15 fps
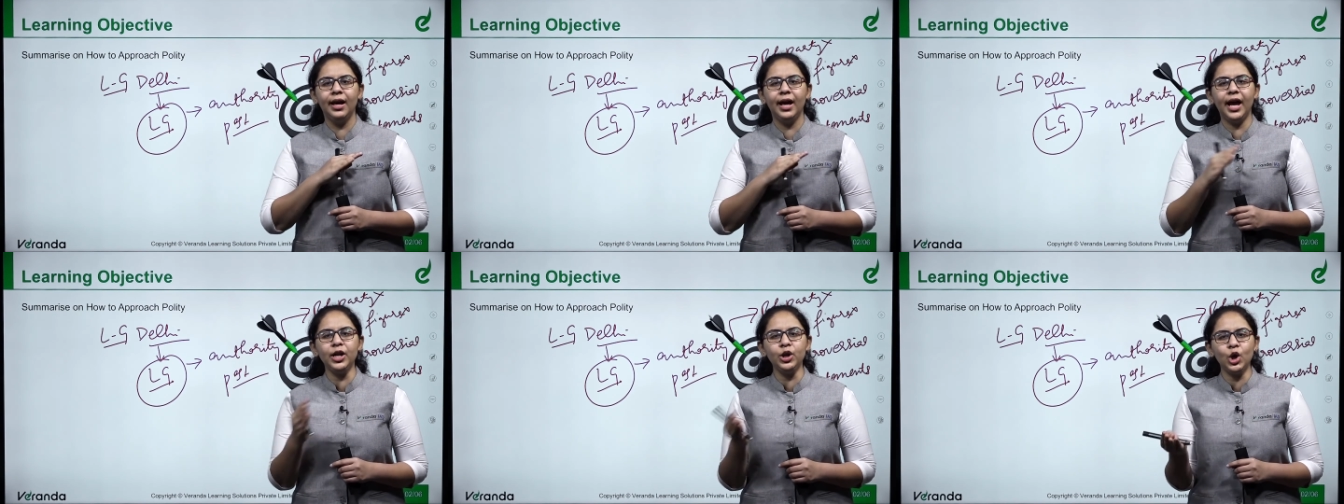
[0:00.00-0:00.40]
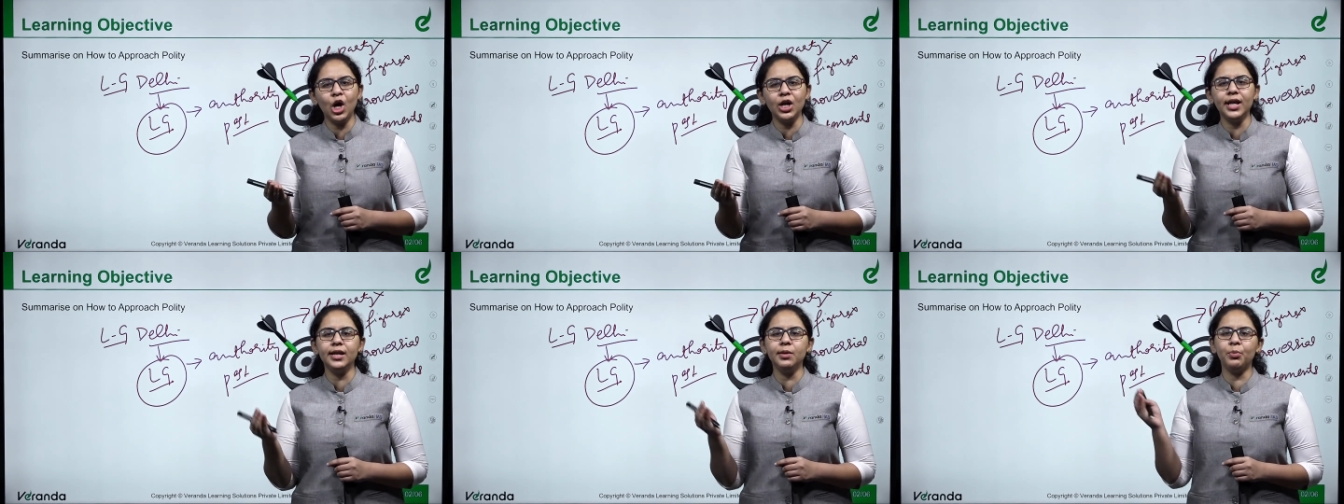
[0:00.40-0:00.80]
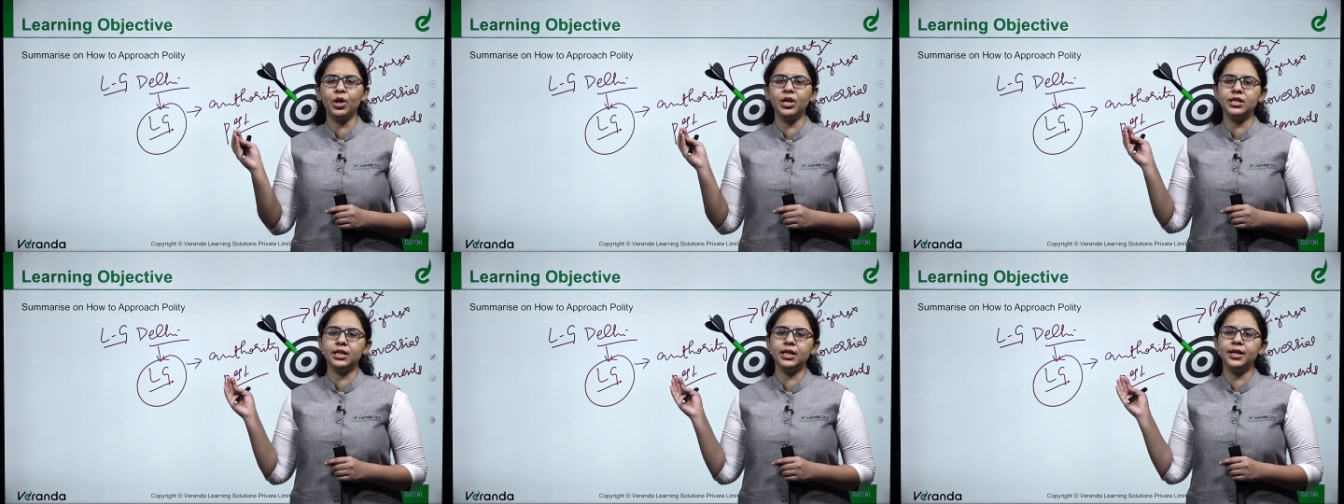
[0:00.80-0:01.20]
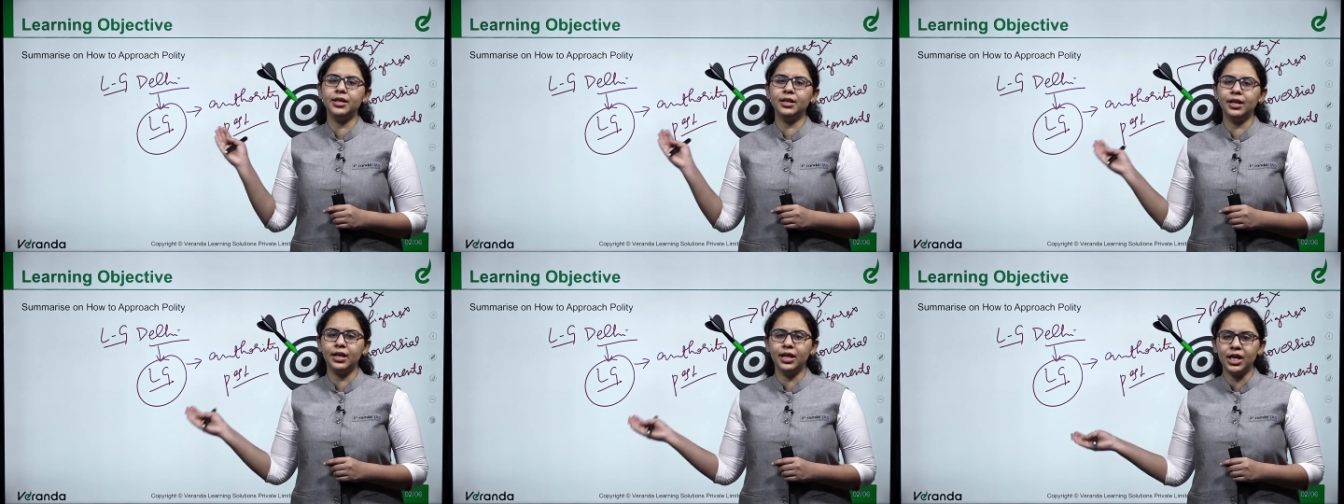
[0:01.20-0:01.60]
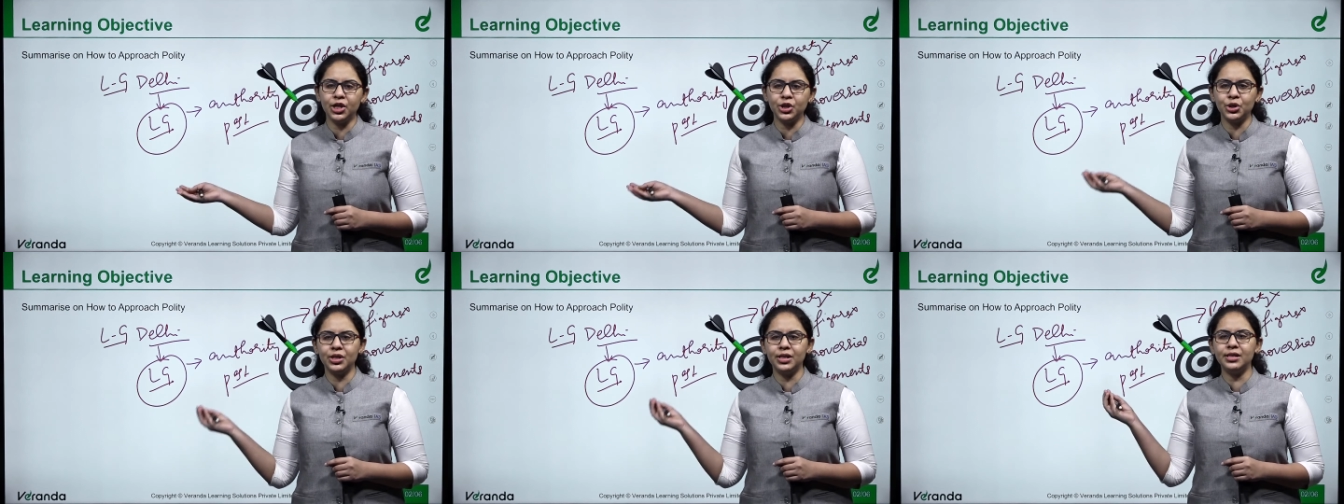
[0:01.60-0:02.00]
and not any political
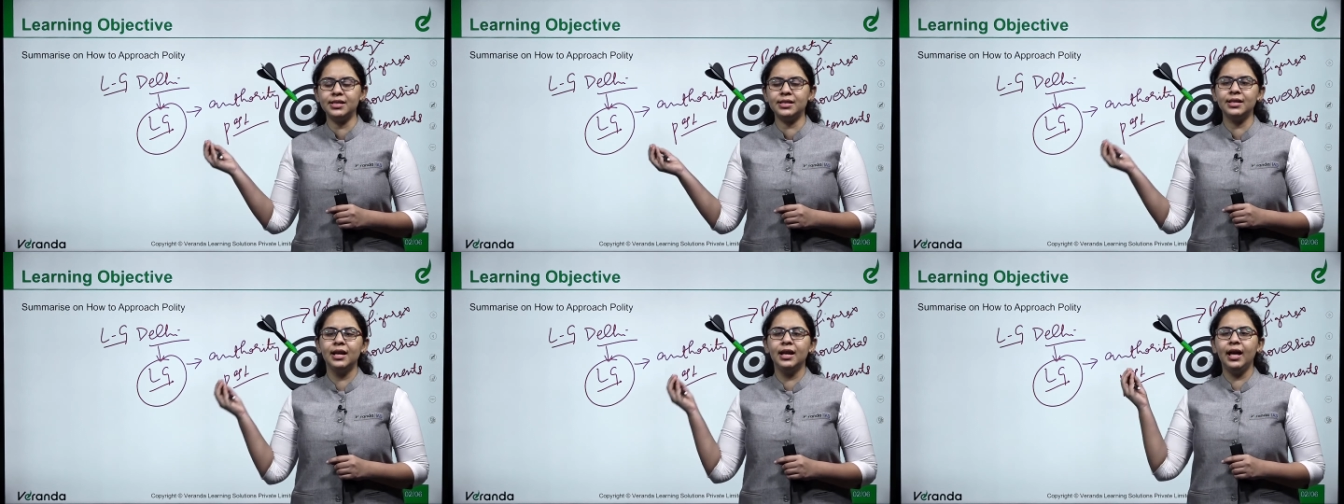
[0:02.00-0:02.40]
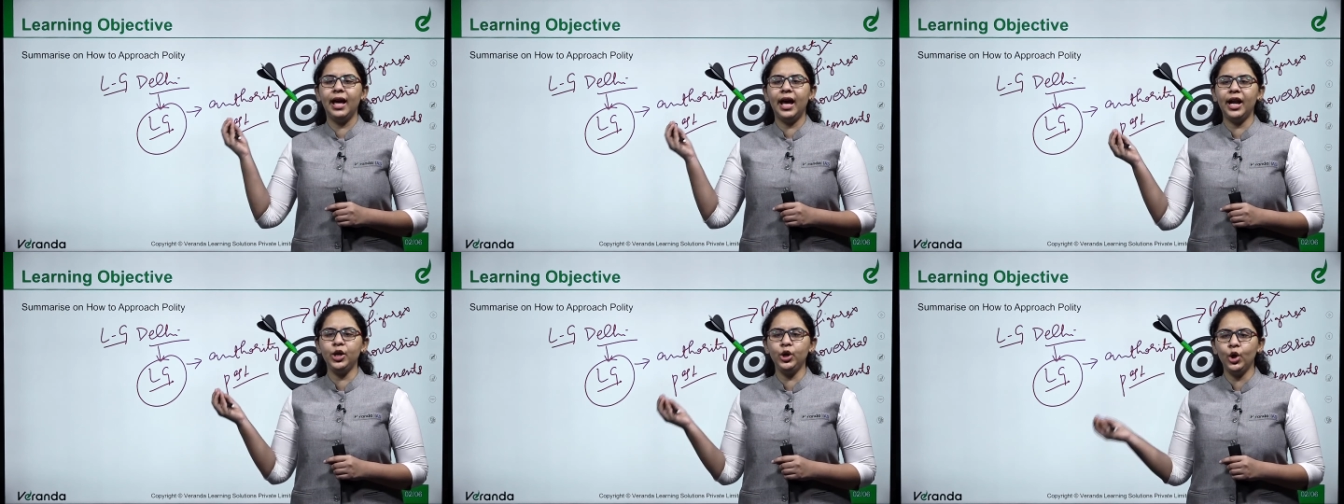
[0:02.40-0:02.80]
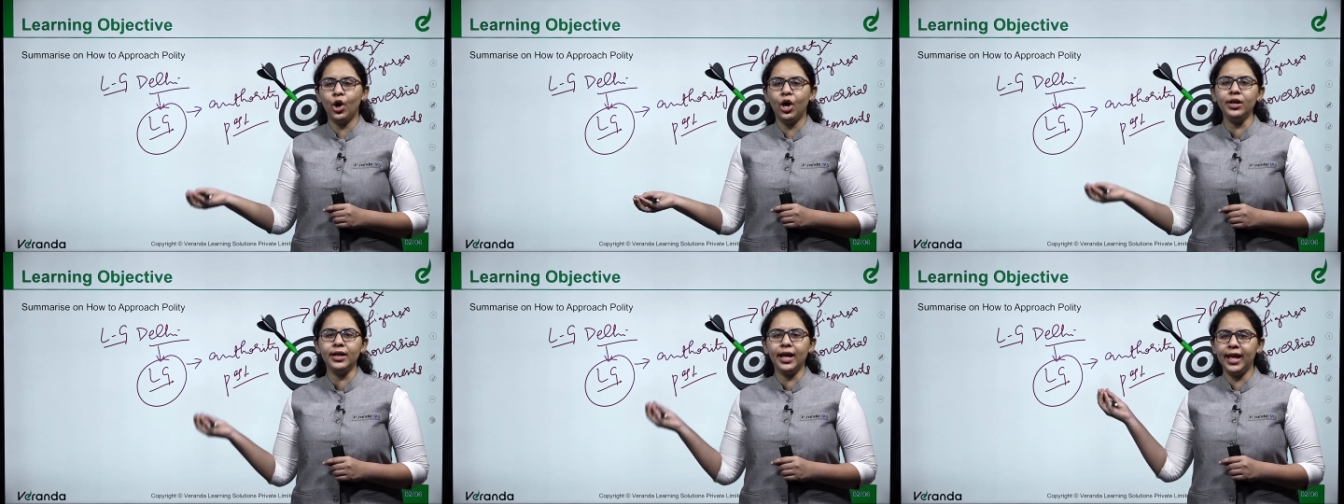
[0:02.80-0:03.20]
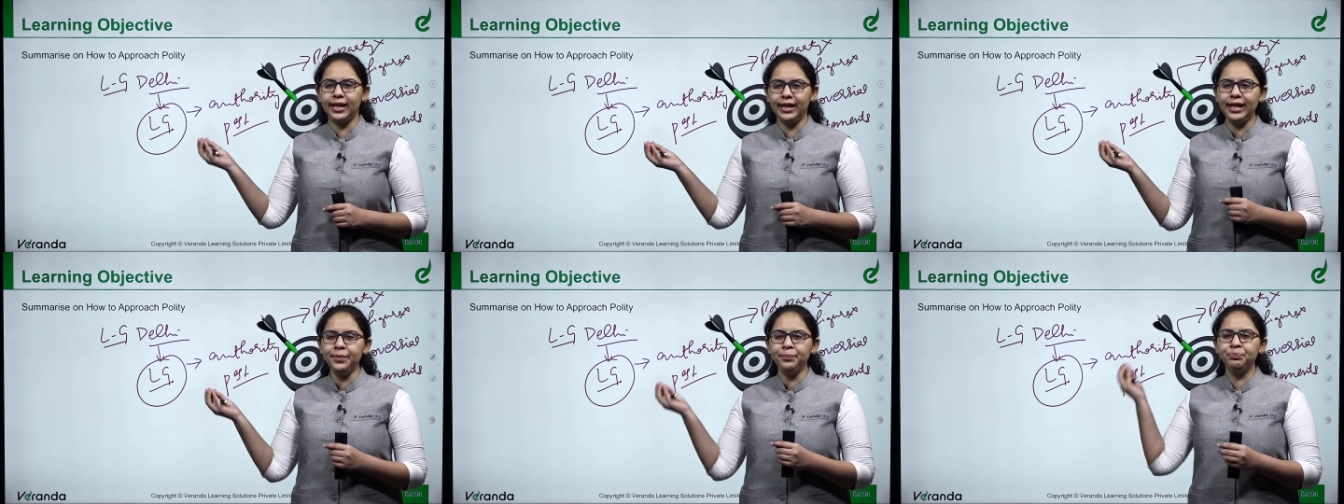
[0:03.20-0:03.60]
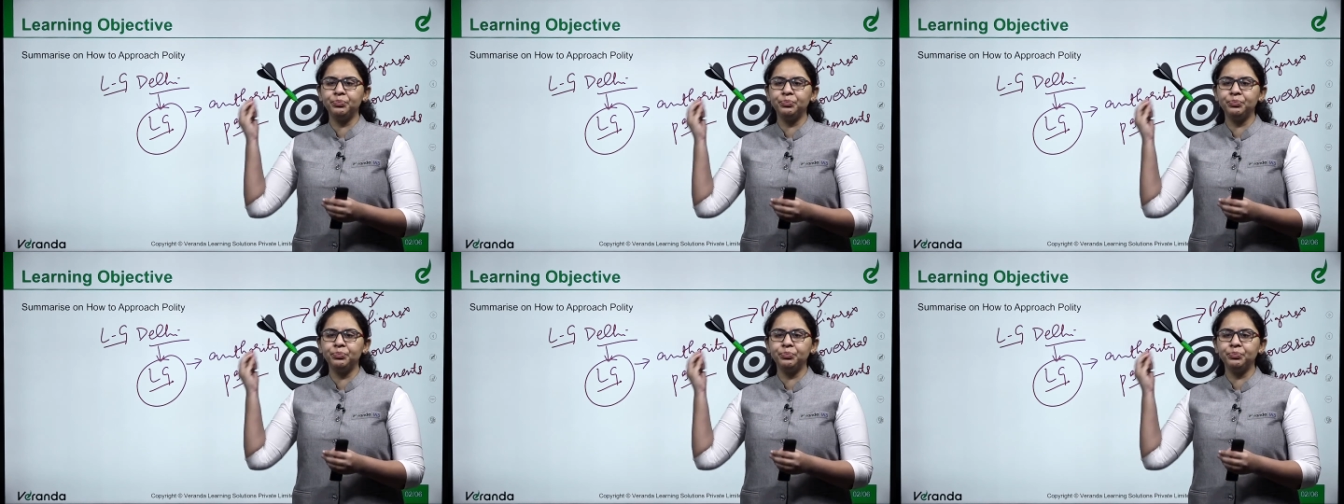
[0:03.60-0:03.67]
inclinations and not any